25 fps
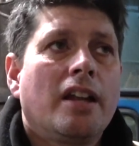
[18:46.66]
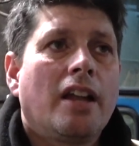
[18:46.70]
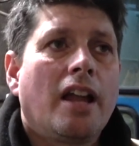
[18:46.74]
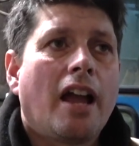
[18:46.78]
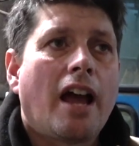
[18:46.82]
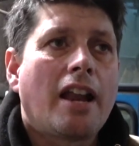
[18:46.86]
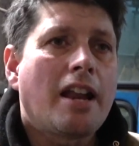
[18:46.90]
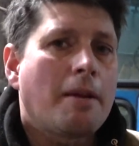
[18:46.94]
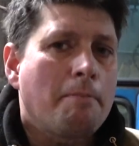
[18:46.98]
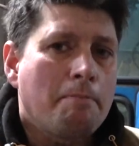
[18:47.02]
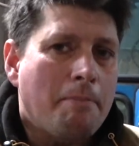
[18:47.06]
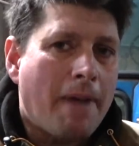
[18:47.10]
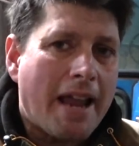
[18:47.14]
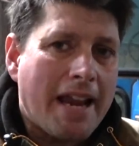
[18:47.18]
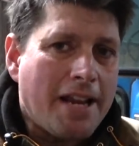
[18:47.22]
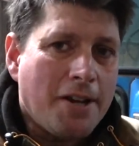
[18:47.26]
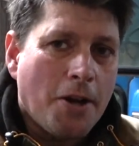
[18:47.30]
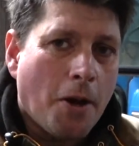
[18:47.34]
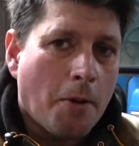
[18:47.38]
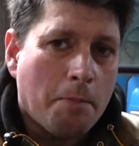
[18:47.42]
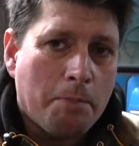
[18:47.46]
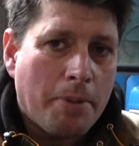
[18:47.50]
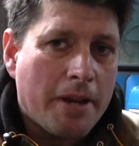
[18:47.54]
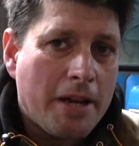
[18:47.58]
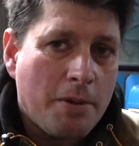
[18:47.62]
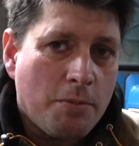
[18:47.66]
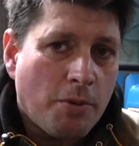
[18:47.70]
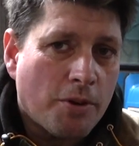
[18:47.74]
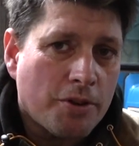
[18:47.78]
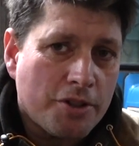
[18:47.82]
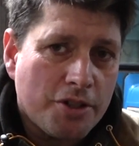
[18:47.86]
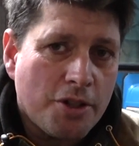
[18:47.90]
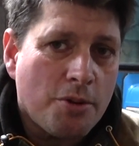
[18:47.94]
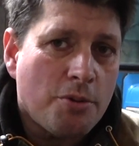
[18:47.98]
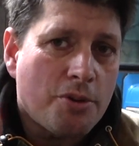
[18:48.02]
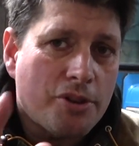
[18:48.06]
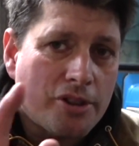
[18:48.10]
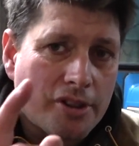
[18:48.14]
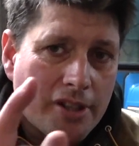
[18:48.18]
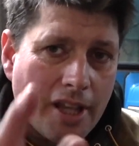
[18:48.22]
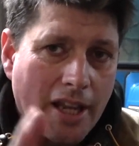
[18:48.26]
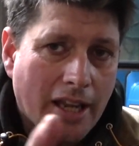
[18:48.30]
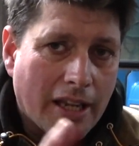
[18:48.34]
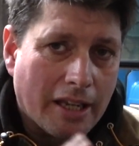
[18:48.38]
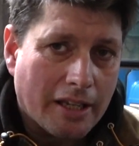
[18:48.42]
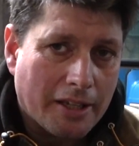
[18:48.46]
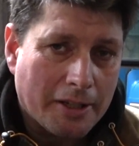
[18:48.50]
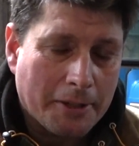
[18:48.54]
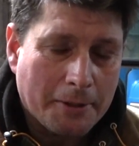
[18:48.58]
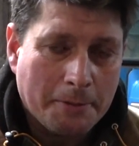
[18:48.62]
And it may not be what you
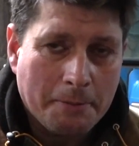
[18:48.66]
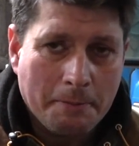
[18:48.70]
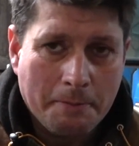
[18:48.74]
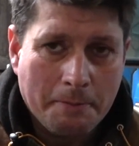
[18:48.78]
think.